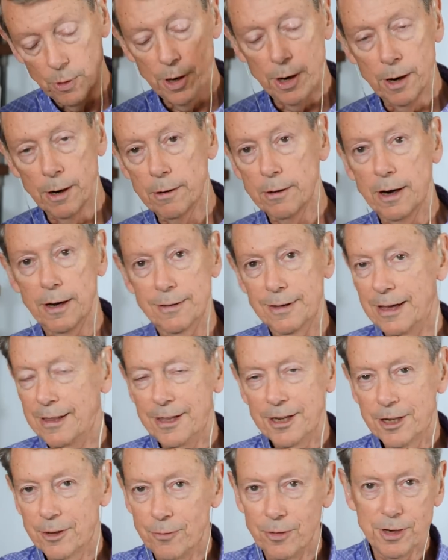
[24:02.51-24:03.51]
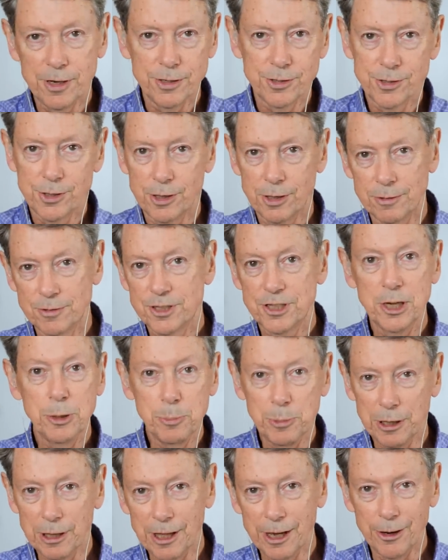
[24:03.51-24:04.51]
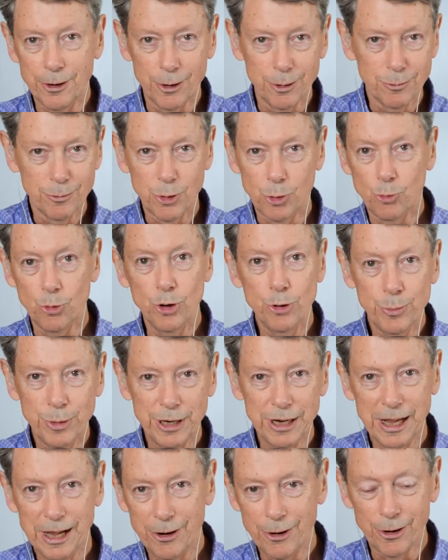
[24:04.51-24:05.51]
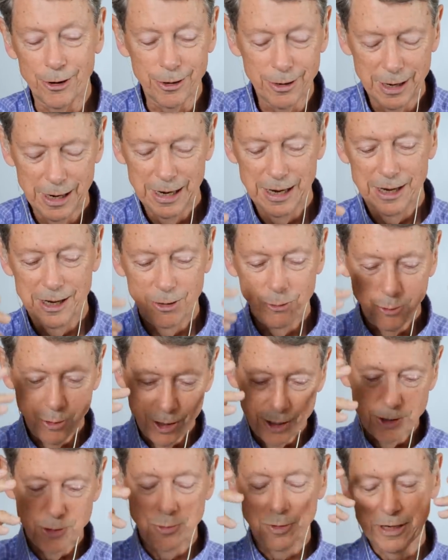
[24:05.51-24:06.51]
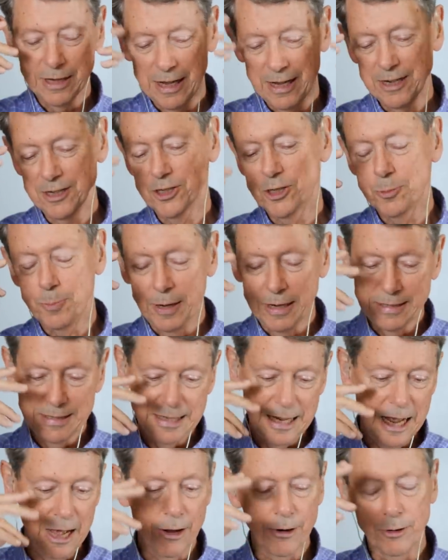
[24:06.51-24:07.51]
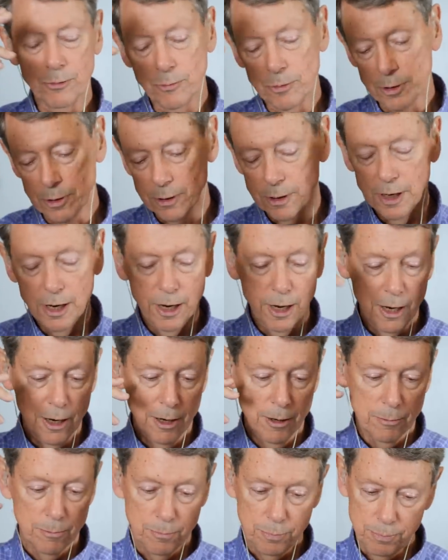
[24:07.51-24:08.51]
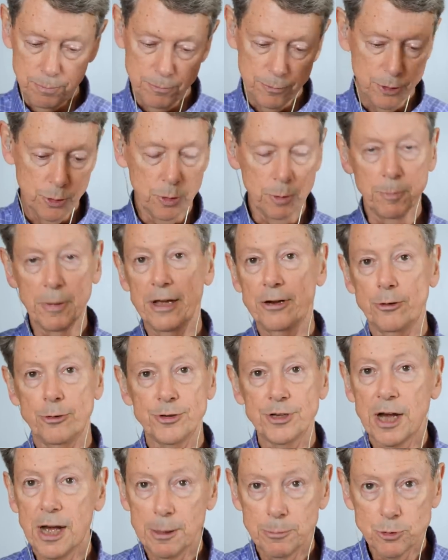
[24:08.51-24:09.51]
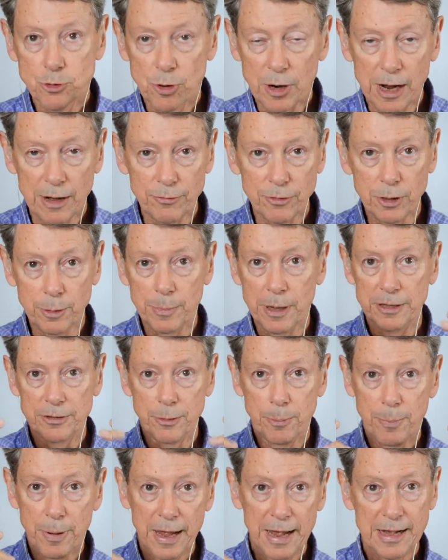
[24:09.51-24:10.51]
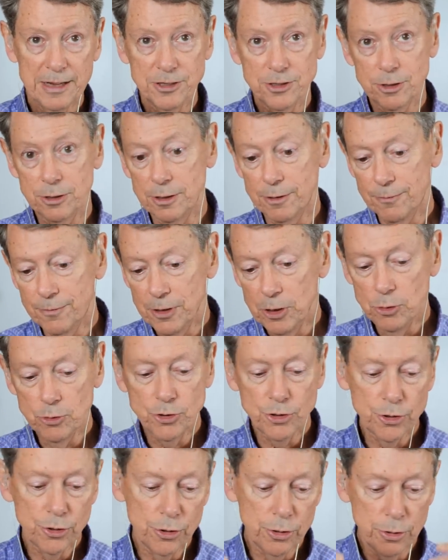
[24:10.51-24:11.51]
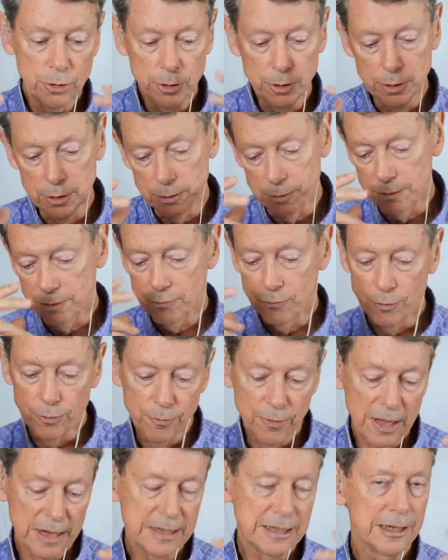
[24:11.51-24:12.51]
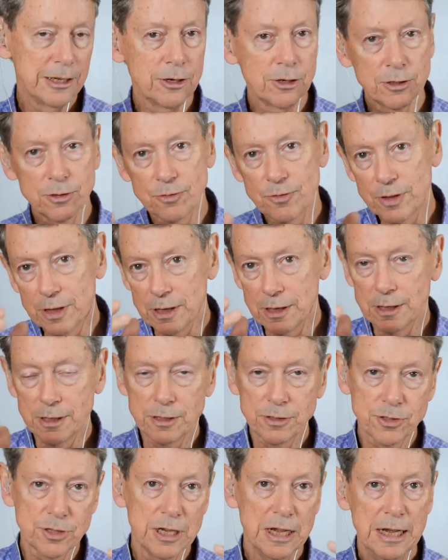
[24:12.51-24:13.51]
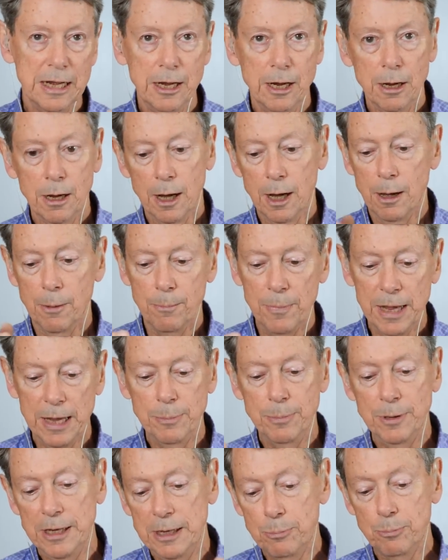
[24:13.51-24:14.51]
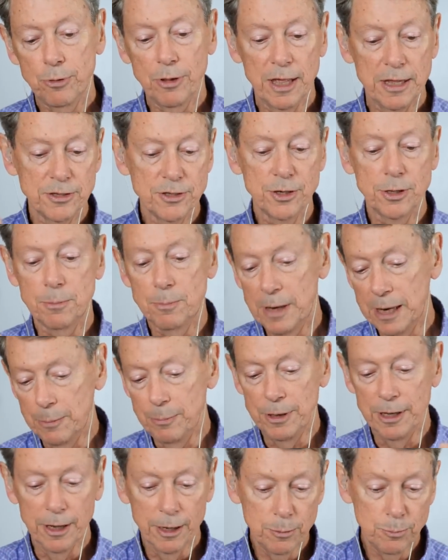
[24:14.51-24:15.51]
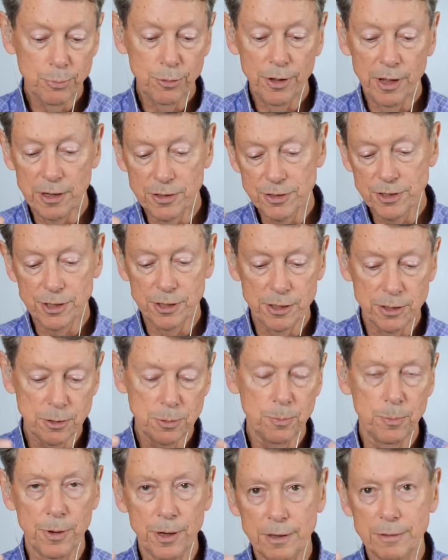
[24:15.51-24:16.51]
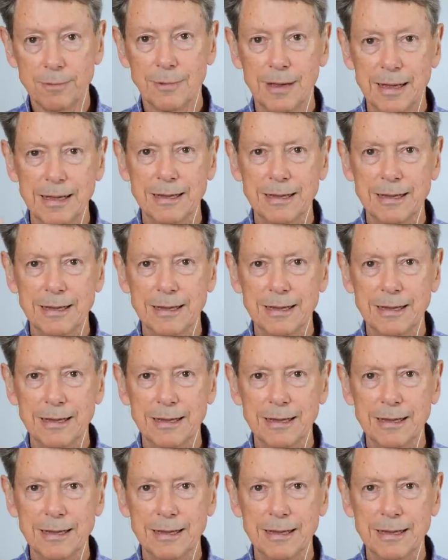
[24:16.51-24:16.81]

where I think of it as the simulator, the ruminator, in which we kind of space out and we're doing mental time travel about the past and the future and reflecting on things, uh, maybe pleasant, maybe unpleasant, but